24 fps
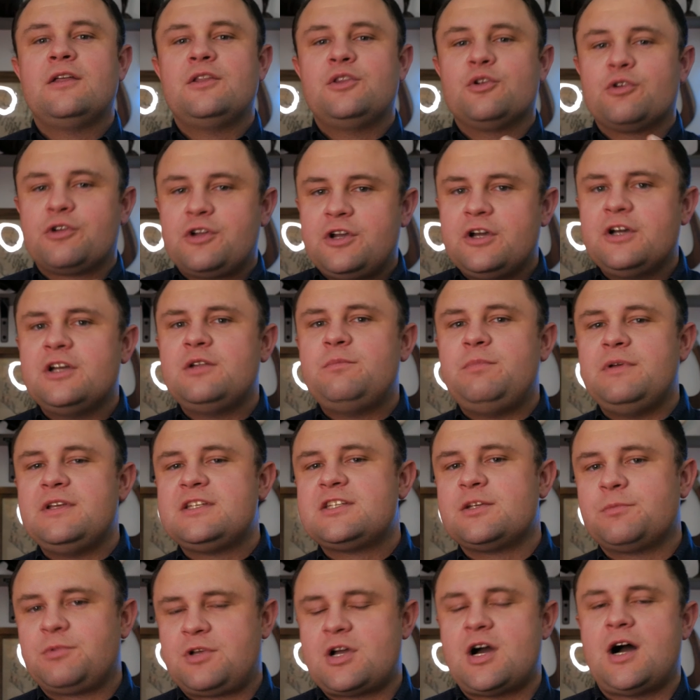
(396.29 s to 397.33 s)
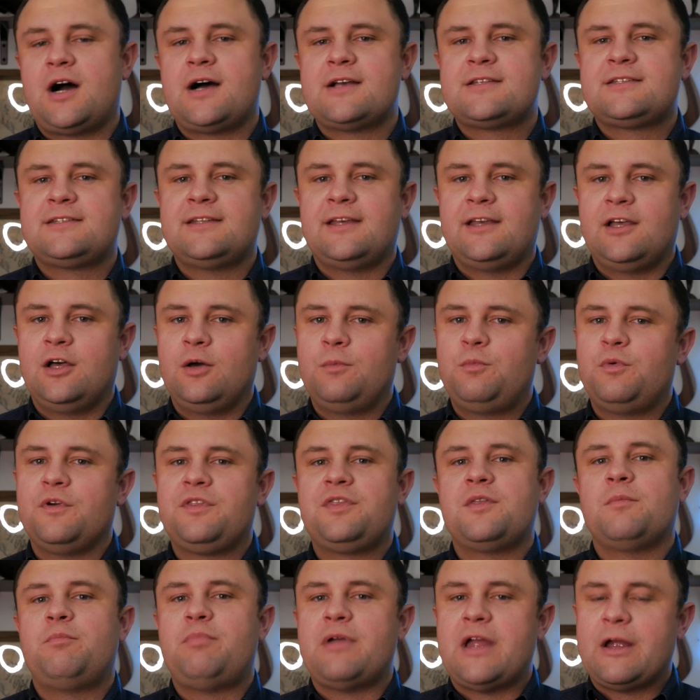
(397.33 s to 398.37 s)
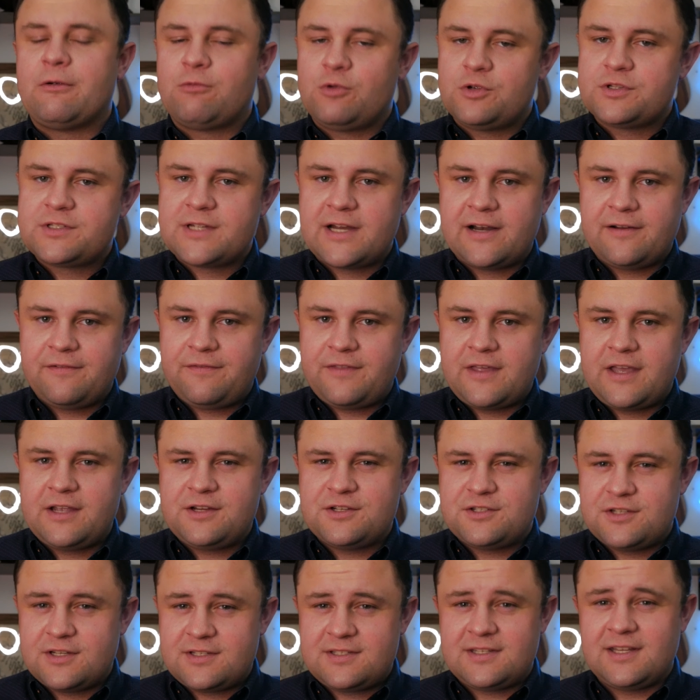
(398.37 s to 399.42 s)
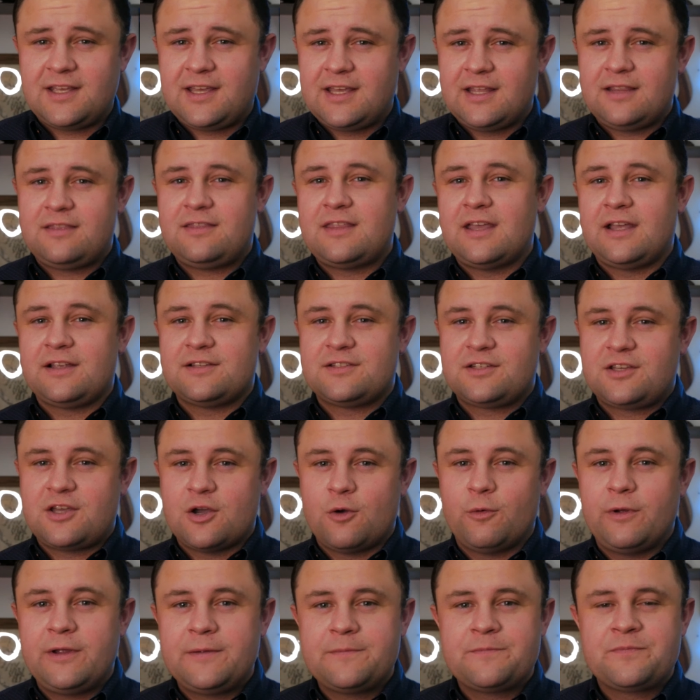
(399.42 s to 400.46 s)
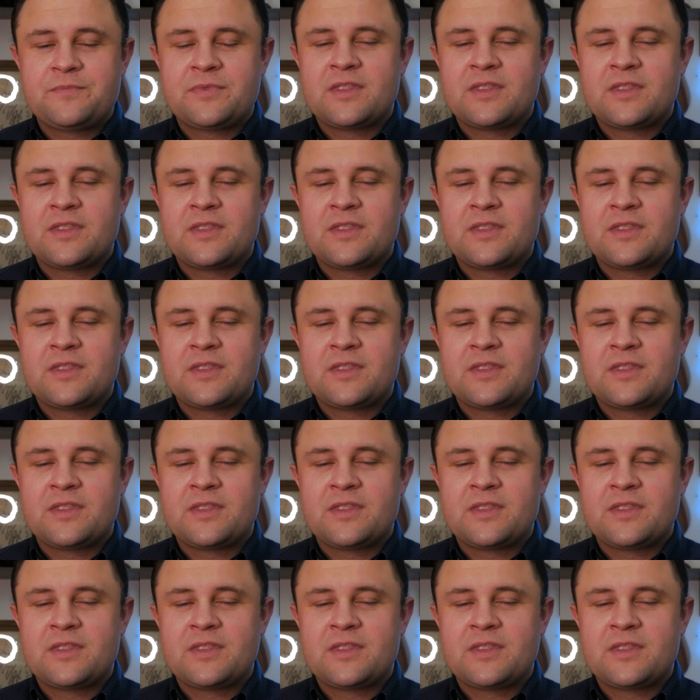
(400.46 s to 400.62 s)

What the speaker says: there could be some cost to help with the payroll side of things just to get things going.